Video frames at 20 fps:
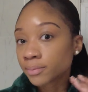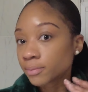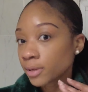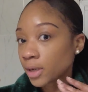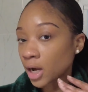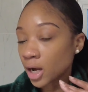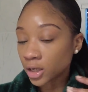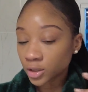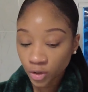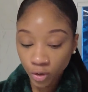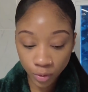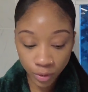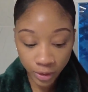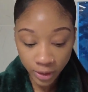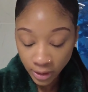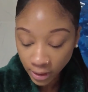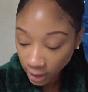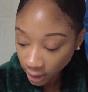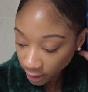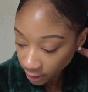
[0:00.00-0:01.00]
Contour
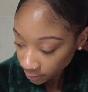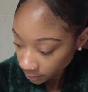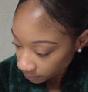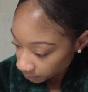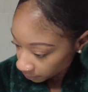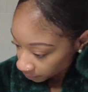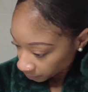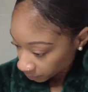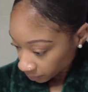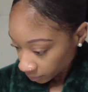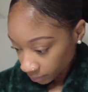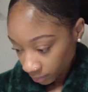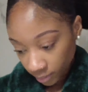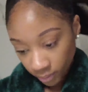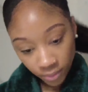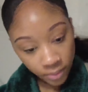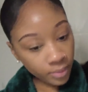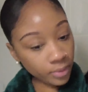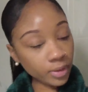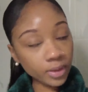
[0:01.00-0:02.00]
is done.
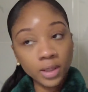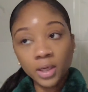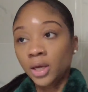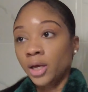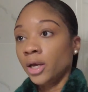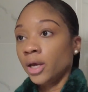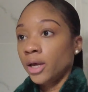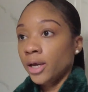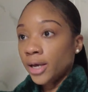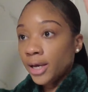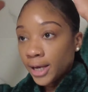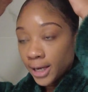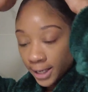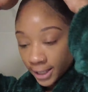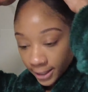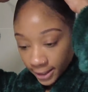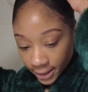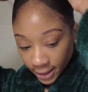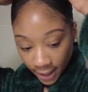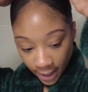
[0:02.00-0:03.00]

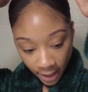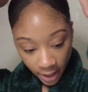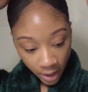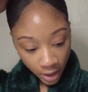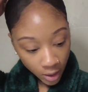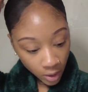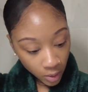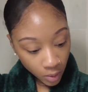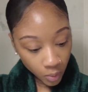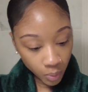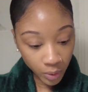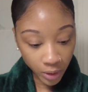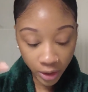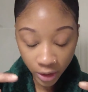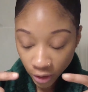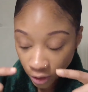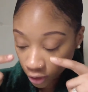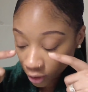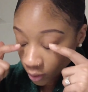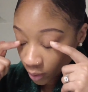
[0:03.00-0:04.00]
And now we're
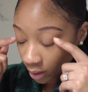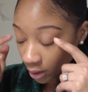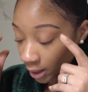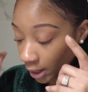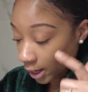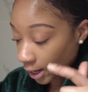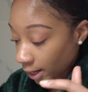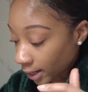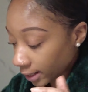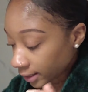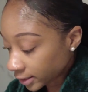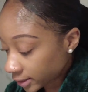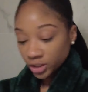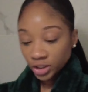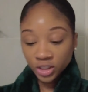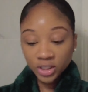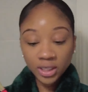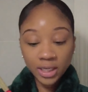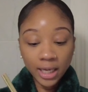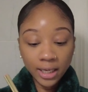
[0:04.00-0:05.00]
gonna do our eyes. I
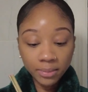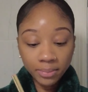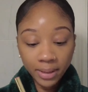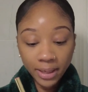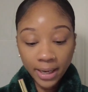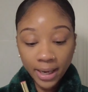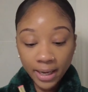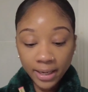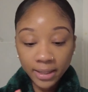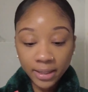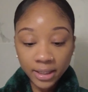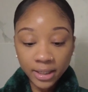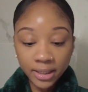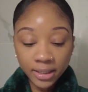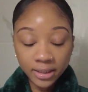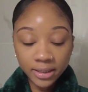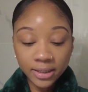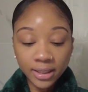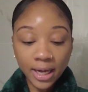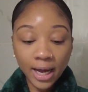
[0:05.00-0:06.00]
just line my eyelids.